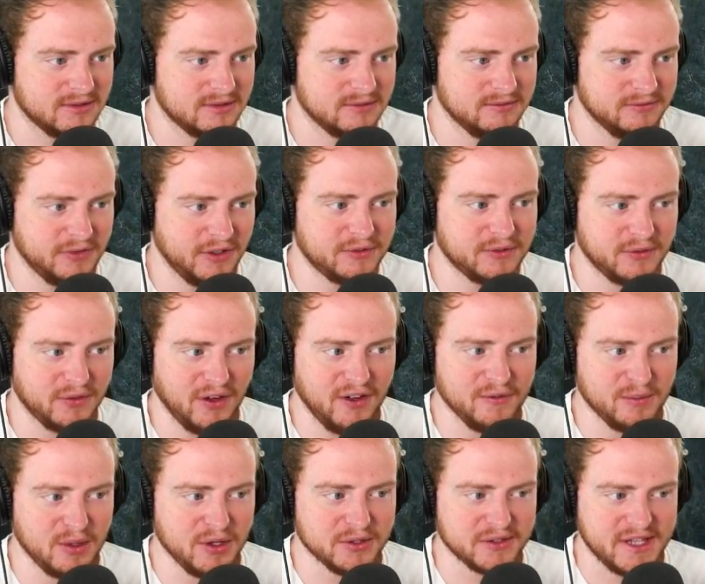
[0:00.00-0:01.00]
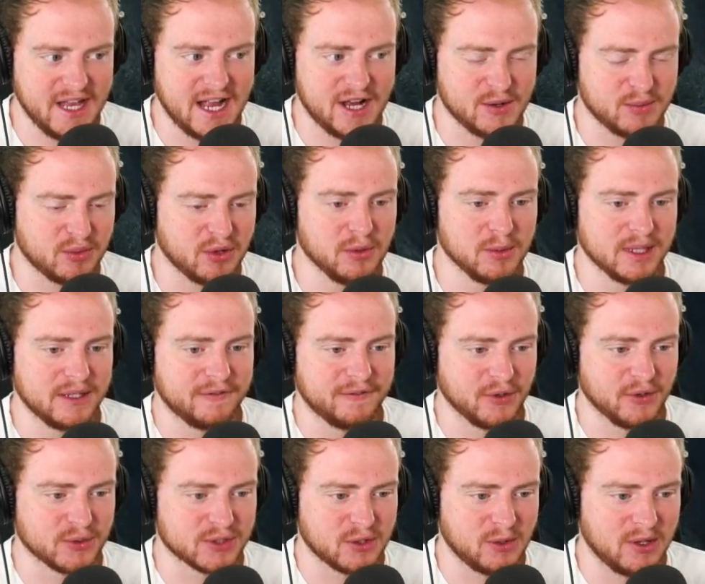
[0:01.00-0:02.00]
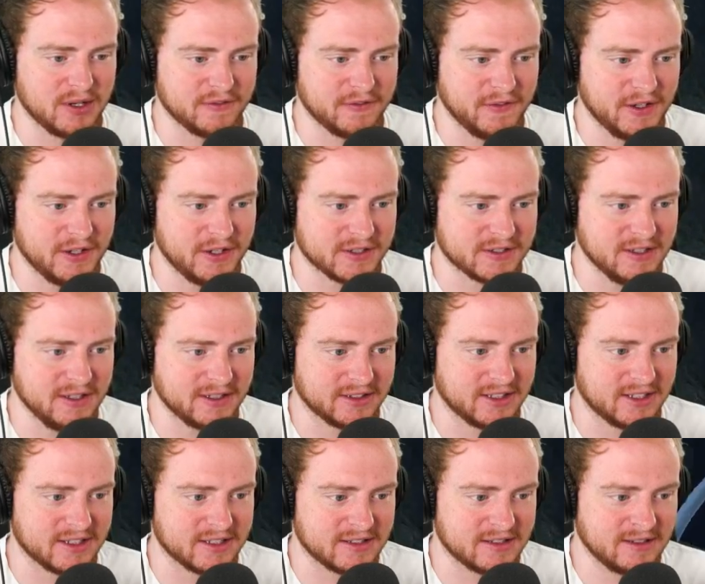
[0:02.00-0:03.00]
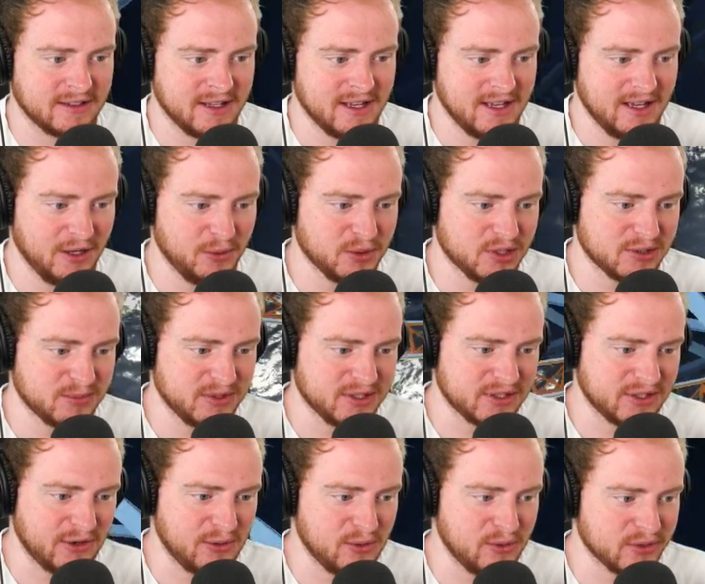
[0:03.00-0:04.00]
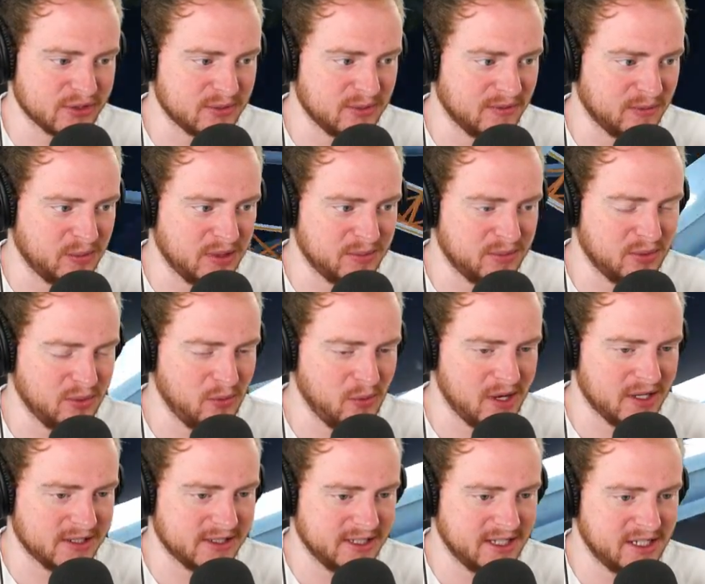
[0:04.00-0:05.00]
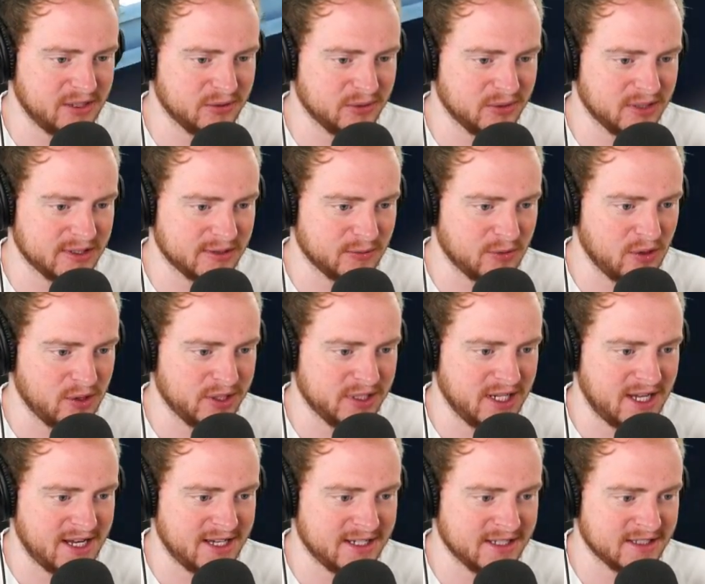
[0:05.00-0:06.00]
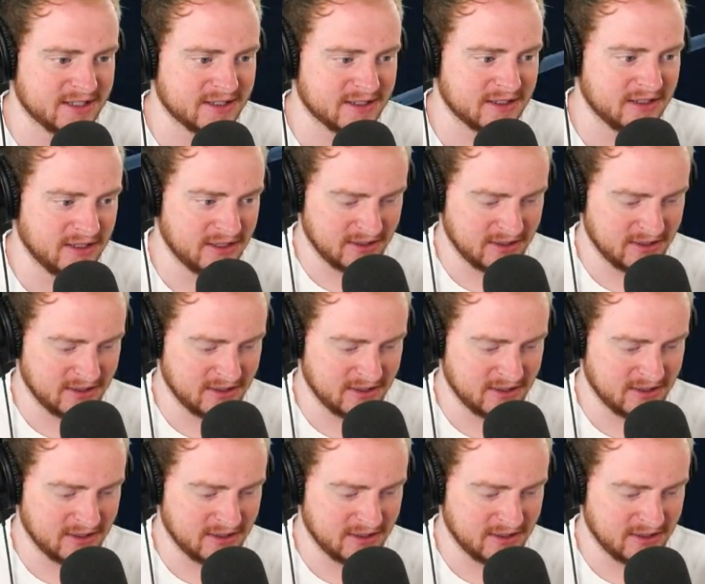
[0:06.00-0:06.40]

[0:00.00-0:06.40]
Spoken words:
And 55 miles an hour probably feels quite fast like this. It would just be so awesome if people went down on this ride as...